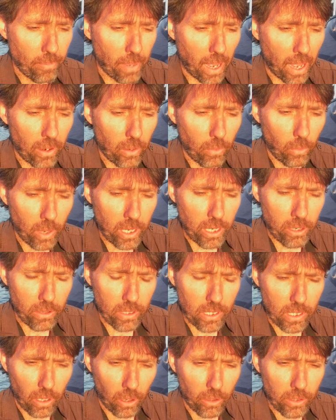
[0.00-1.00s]
but when
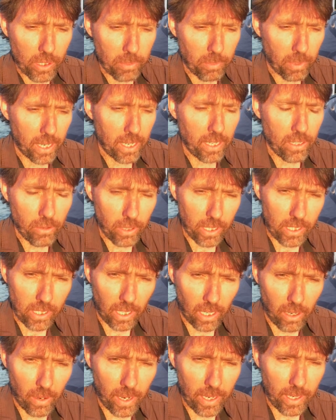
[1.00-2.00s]
you're at slow speed and you're
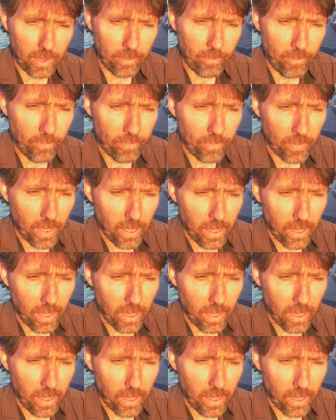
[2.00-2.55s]
accelerating,